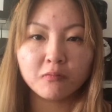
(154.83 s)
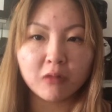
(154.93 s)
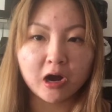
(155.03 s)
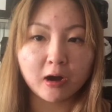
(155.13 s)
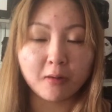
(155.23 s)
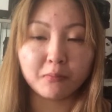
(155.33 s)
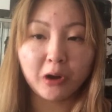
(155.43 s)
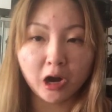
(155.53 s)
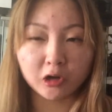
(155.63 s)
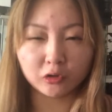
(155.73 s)

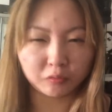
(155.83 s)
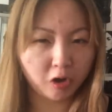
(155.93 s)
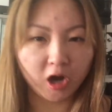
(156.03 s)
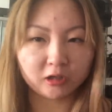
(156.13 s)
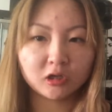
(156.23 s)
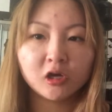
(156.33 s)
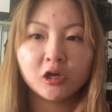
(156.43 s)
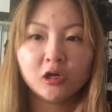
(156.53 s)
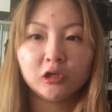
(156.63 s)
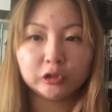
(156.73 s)
punk rock
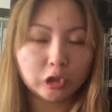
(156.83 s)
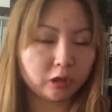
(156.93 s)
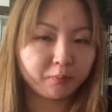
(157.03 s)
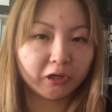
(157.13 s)
look,